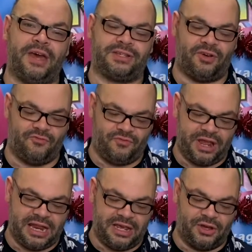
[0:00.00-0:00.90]
That's a
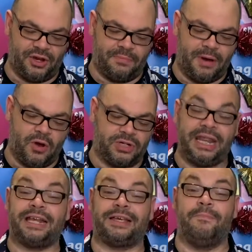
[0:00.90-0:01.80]
really good emoji.
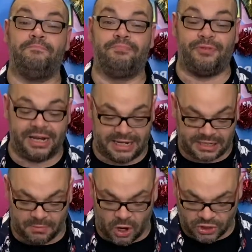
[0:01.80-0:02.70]
That's a brilliant
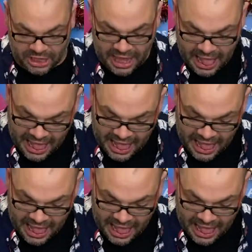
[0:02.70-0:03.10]
emoji.